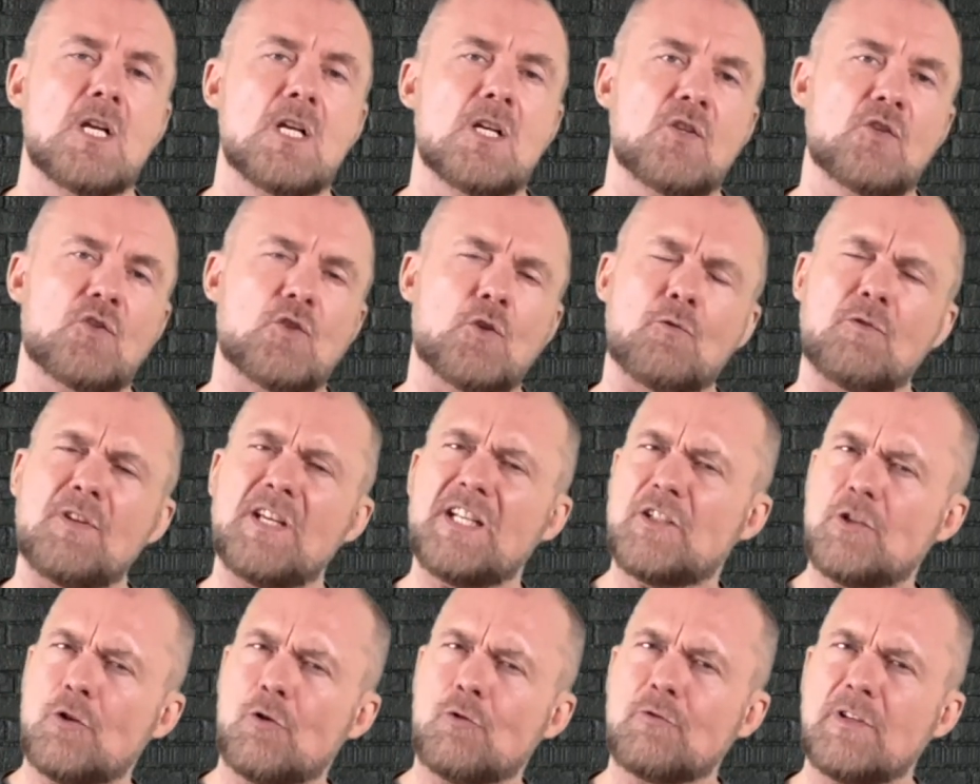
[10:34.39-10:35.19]
So they
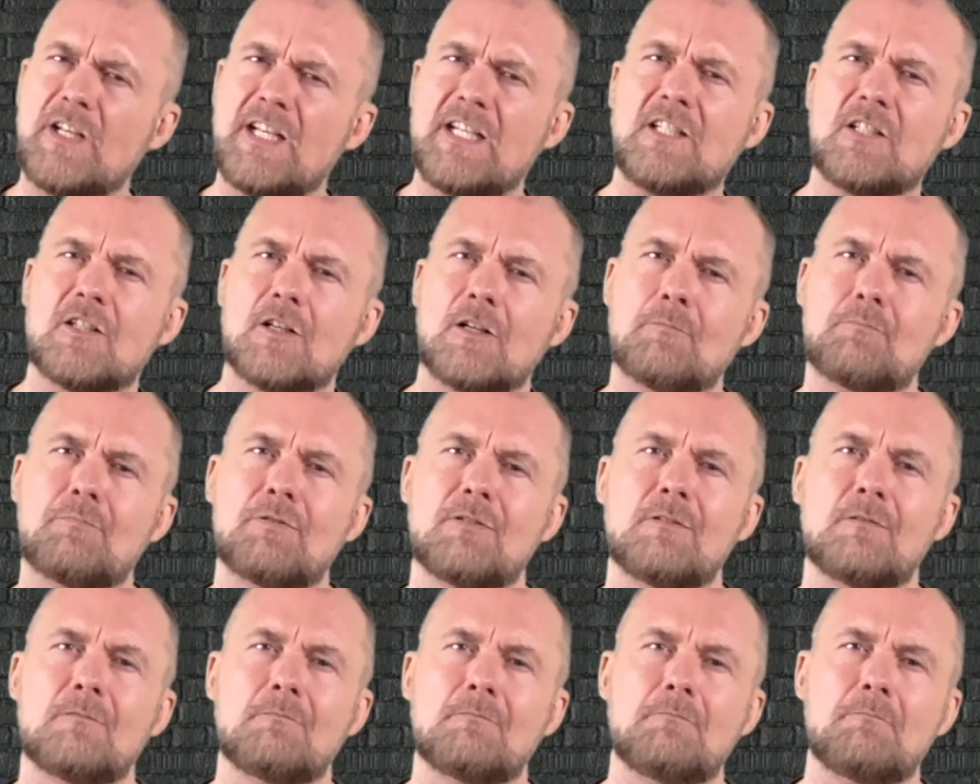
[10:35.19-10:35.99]
don't end up
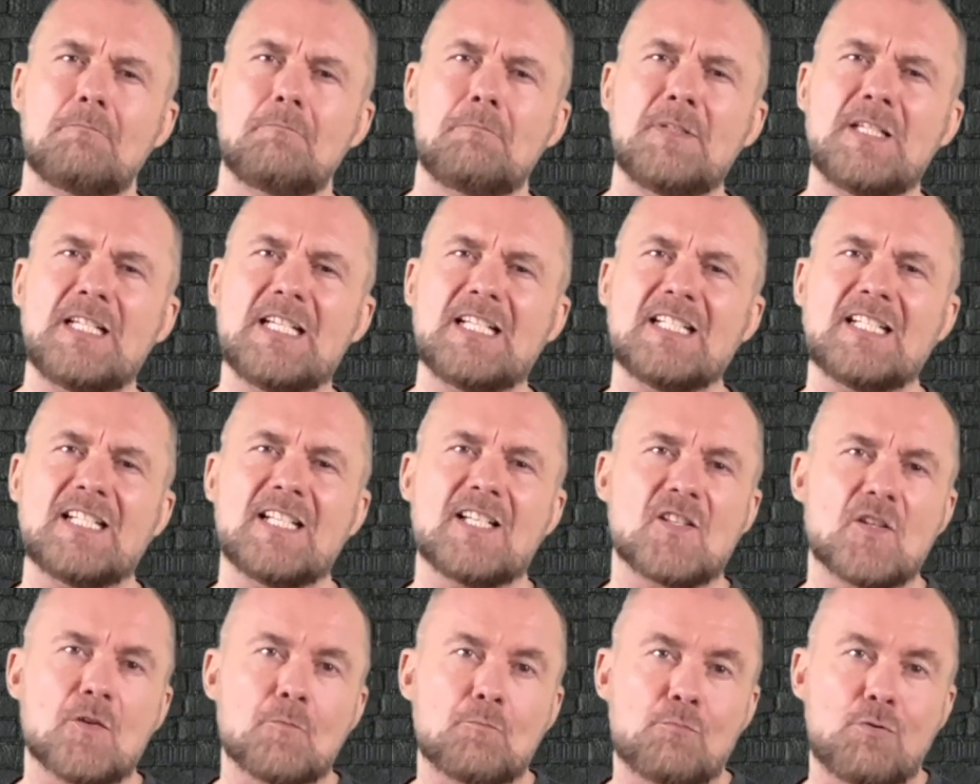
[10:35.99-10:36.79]
being
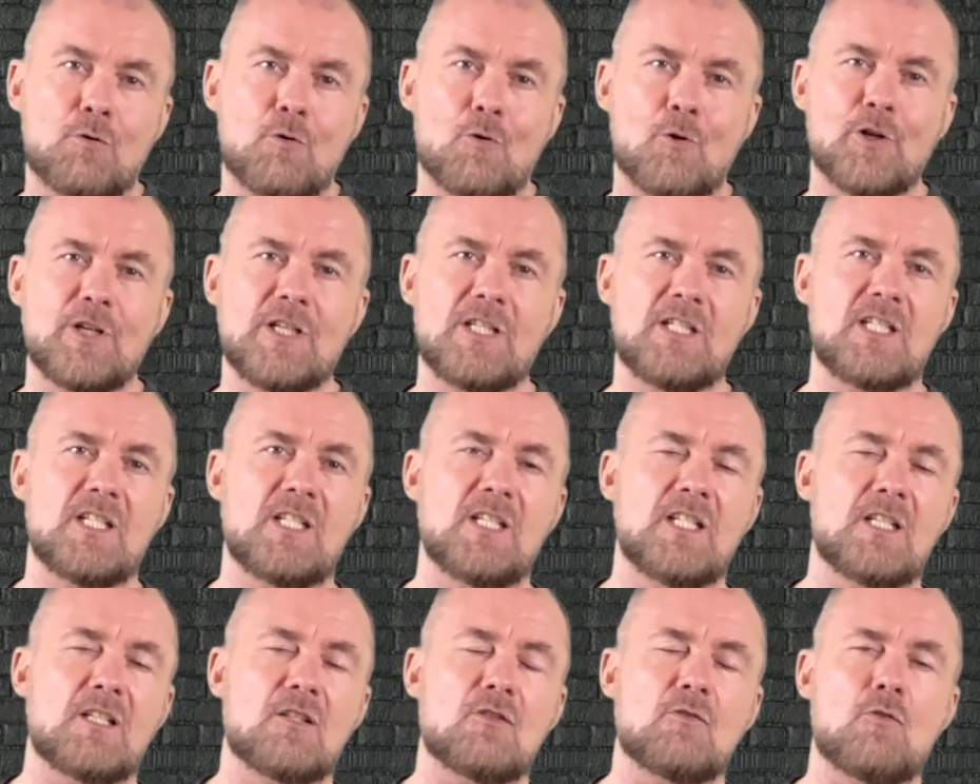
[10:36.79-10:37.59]

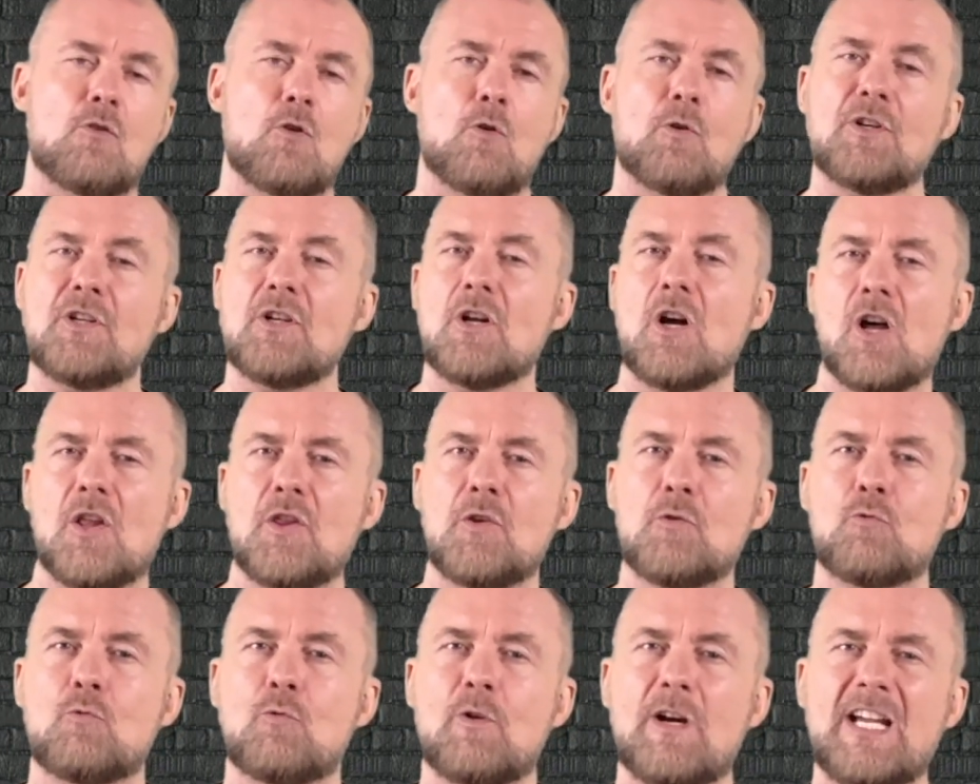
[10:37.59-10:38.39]
disappointed or in other
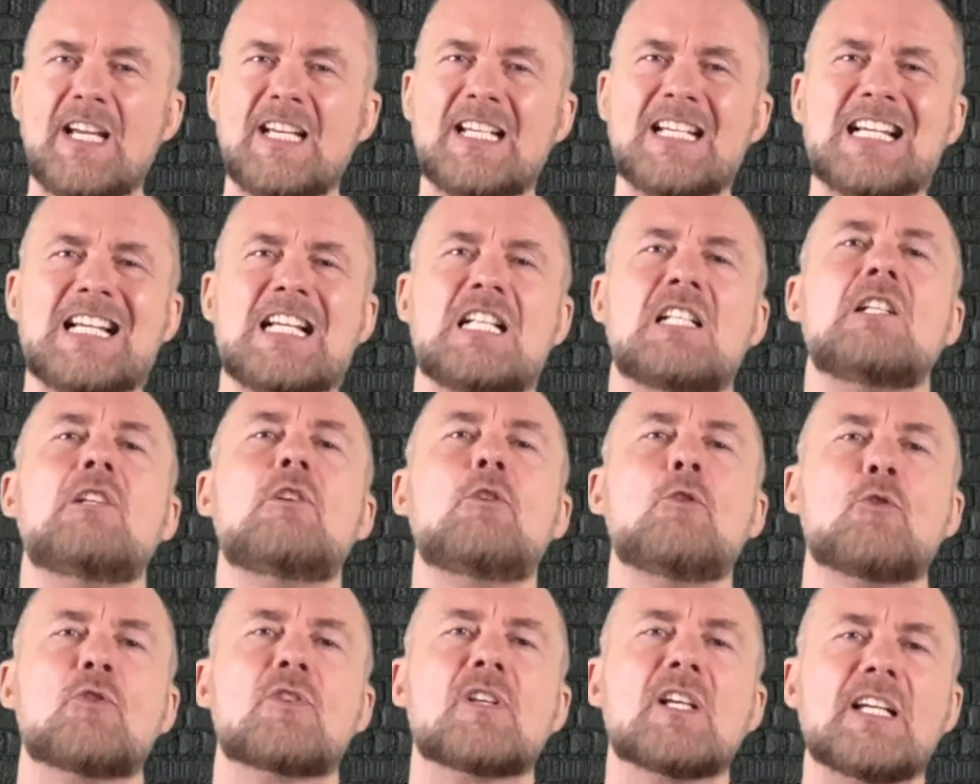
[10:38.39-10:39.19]
way
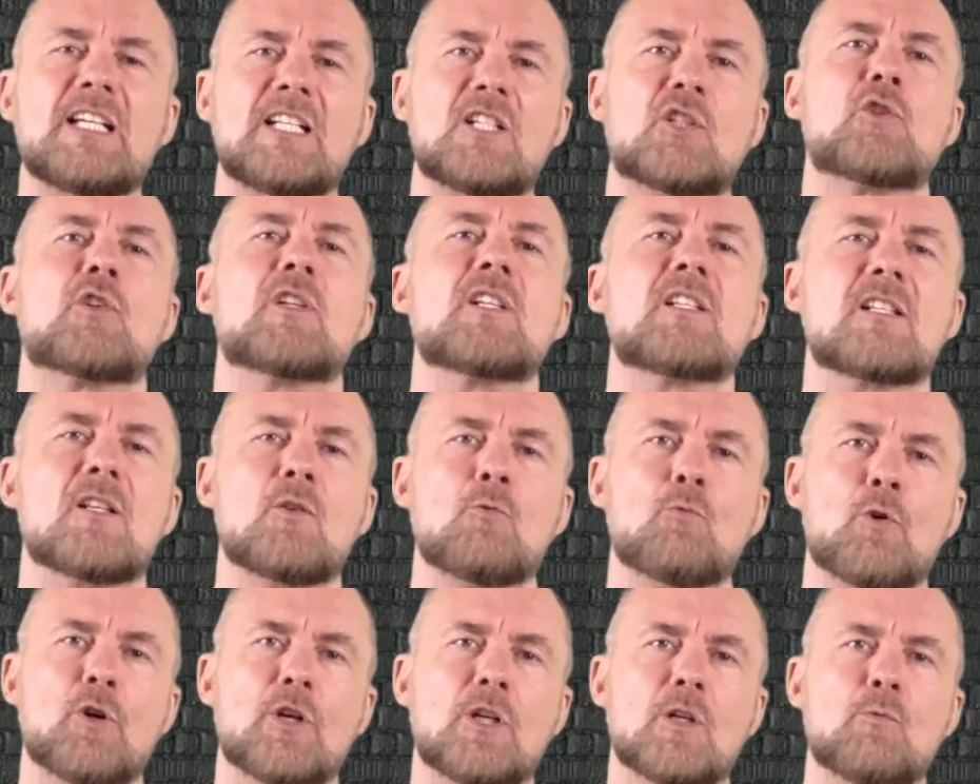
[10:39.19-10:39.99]
losing interest in
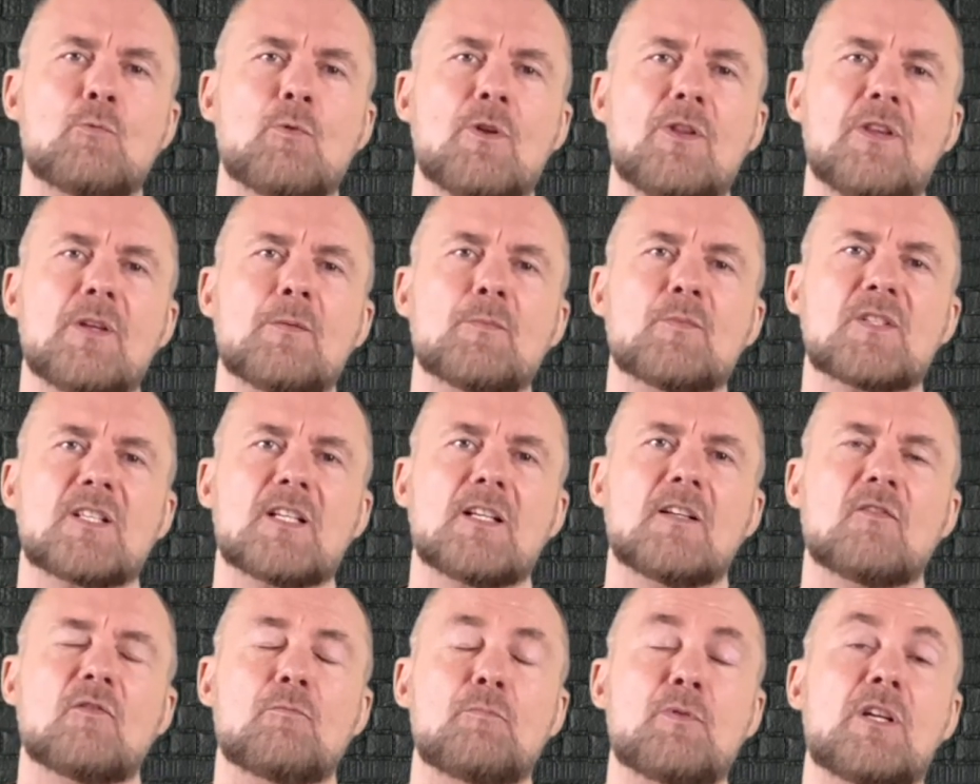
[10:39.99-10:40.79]
working with
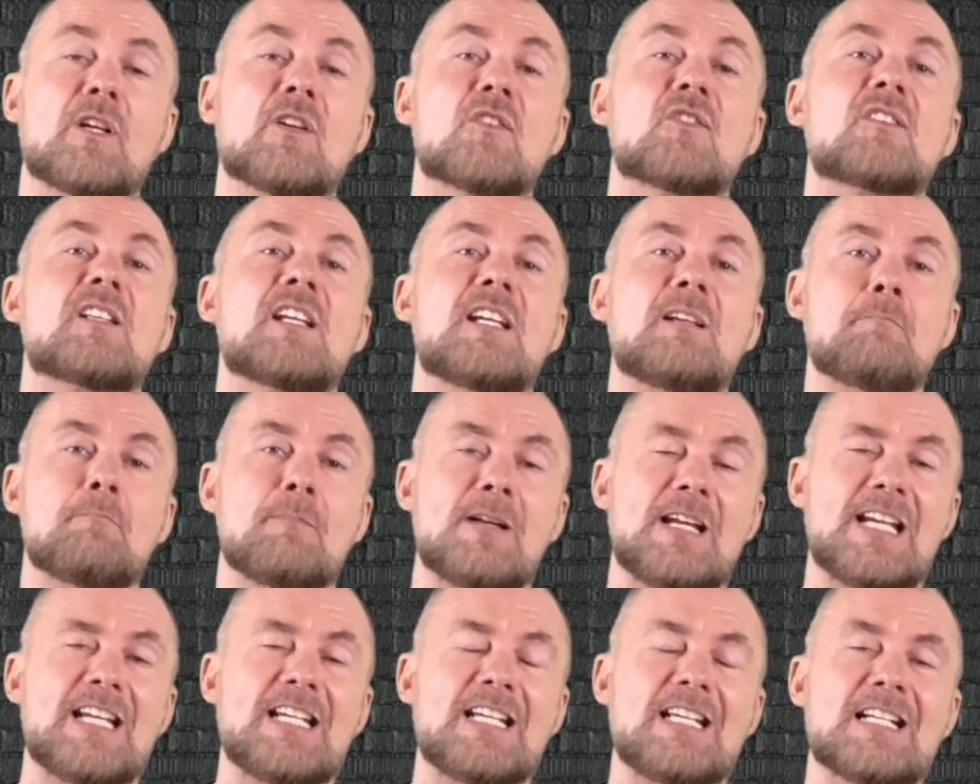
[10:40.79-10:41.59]
themselves, because they
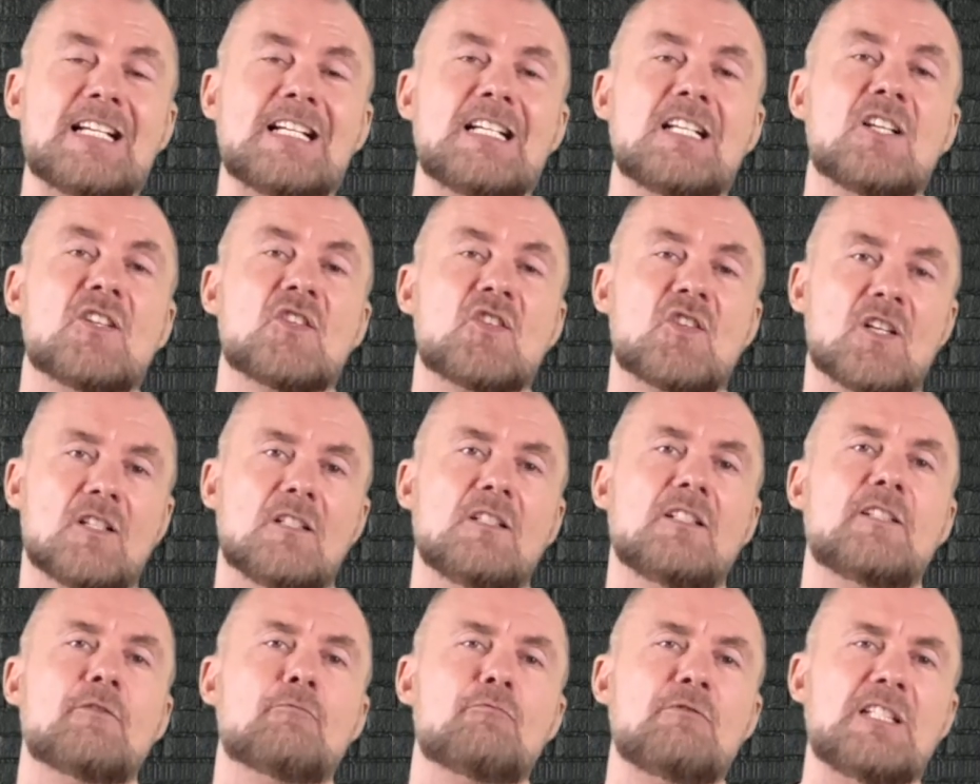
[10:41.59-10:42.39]
may
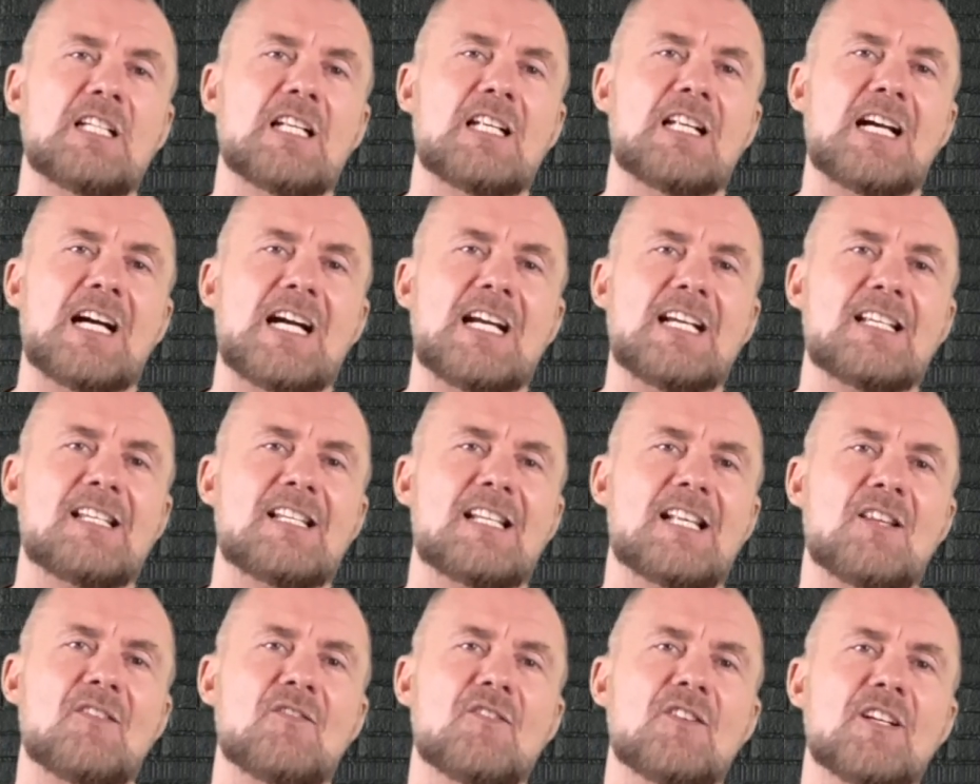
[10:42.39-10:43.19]
suddenly realize
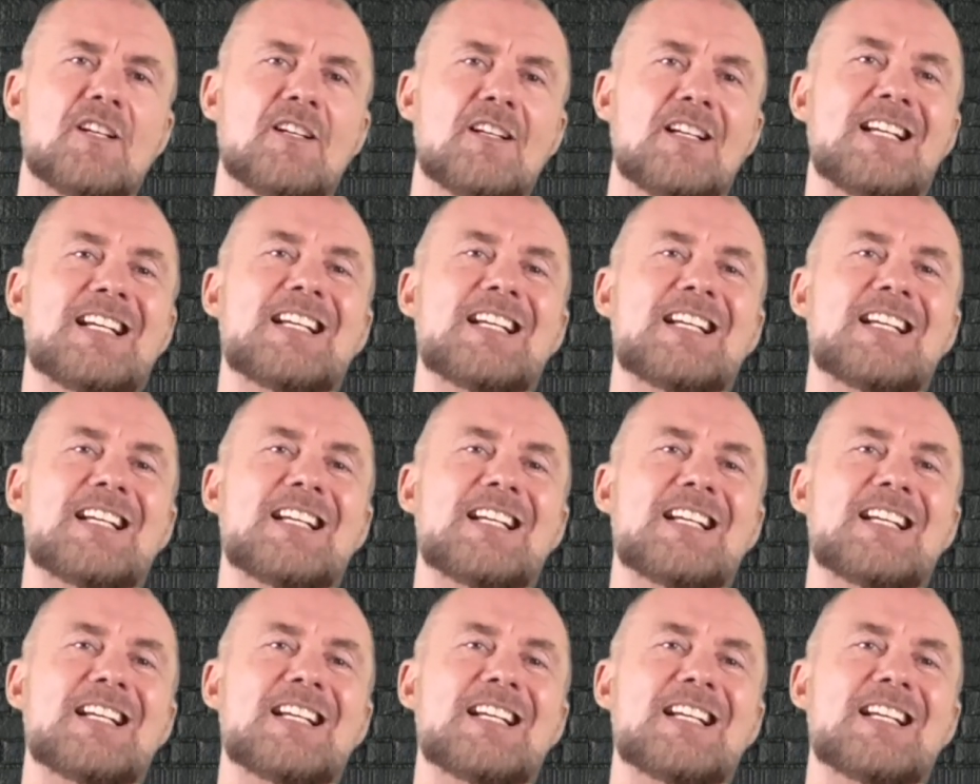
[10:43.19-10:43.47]
that the